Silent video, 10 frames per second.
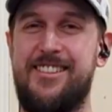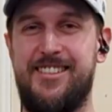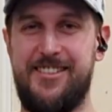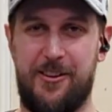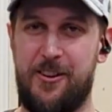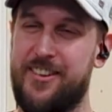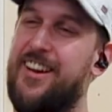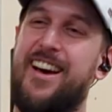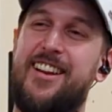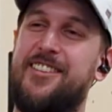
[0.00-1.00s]
I did not.
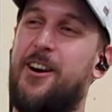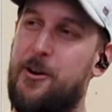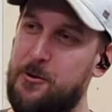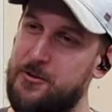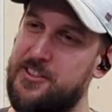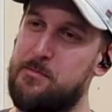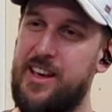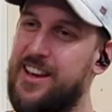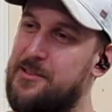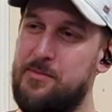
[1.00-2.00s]
I had an old
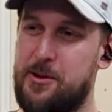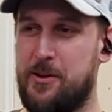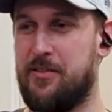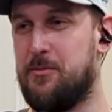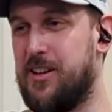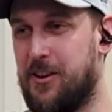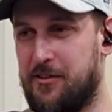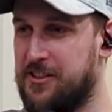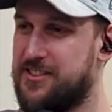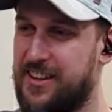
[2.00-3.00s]
spare computer from the
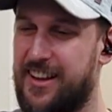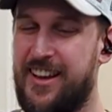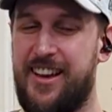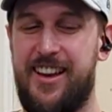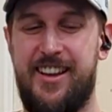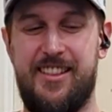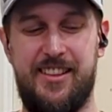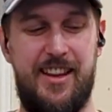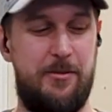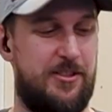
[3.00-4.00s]
office
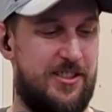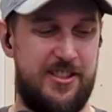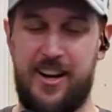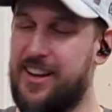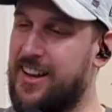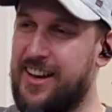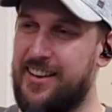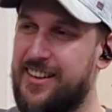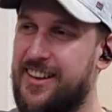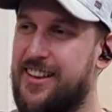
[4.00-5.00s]
that they were just chucking
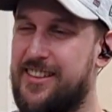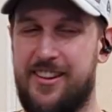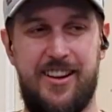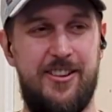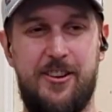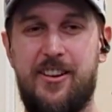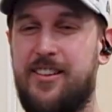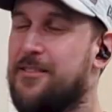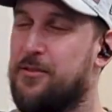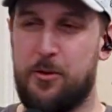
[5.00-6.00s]
out that I got
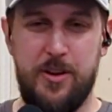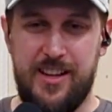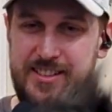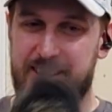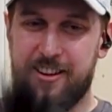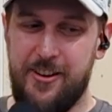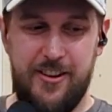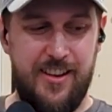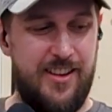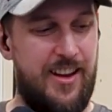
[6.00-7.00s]
4 years
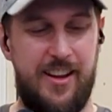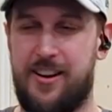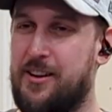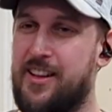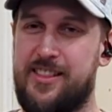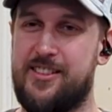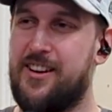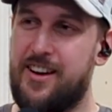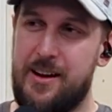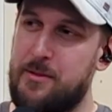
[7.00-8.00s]
ago. And at the
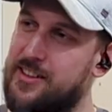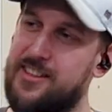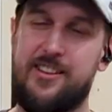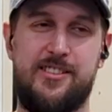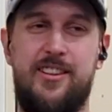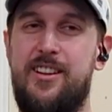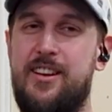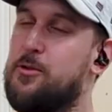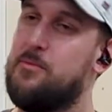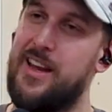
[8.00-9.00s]
time, I was like, I'll turn it into a